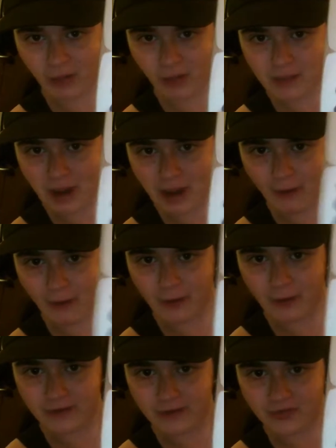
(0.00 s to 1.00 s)
Pyro,
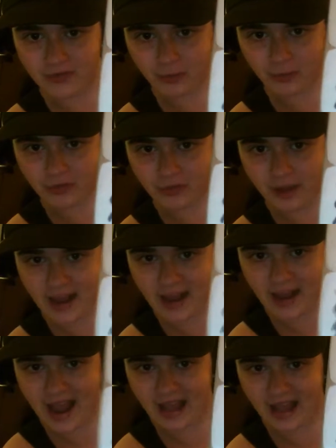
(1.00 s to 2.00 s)
Invisible Spy,
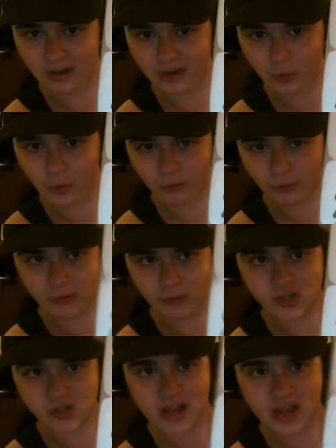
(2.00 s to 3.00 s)
and Golden Wrench
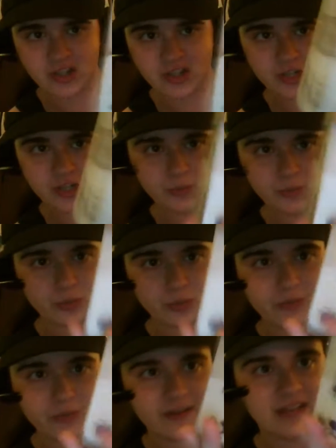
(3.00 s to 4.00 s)
Engie, which would be
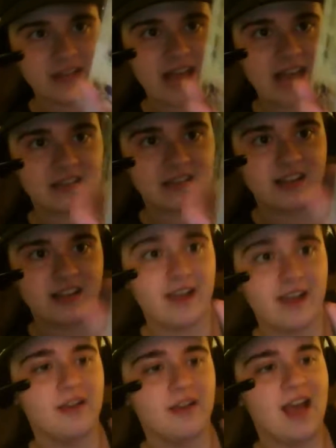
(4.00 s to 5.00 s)
fantastic to get.
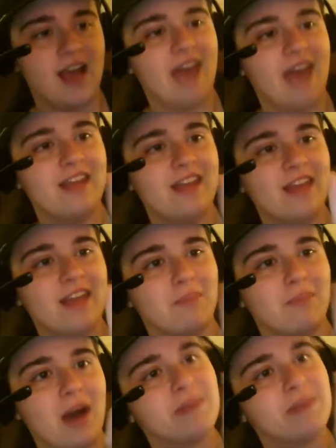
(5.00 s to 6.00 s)
And then at the
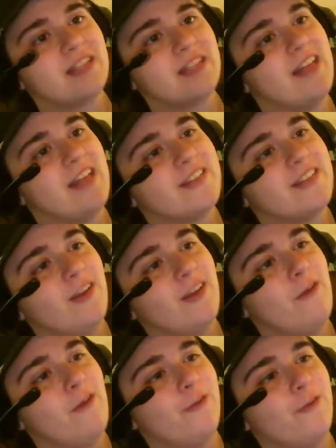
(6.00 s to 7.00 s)
bottom it says,
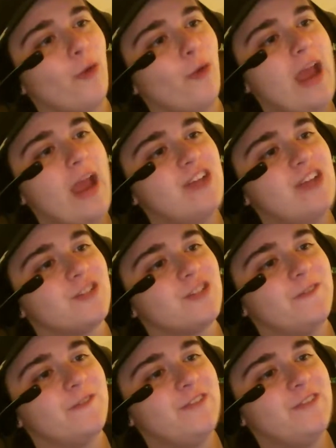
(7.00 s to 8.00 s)
for ages
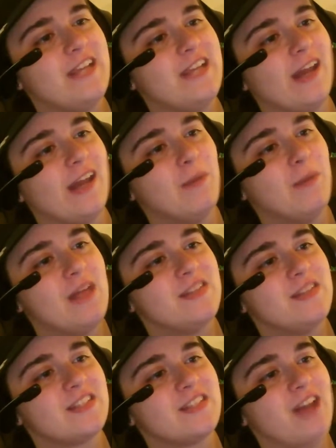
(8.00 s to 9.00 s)
15 and up, this is
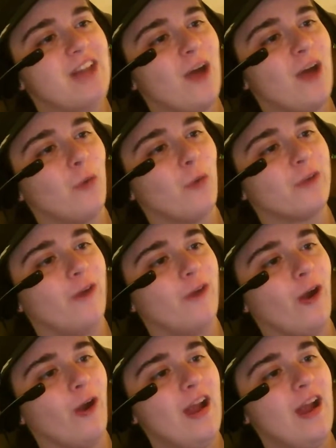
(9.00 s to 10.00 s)
not a work of art,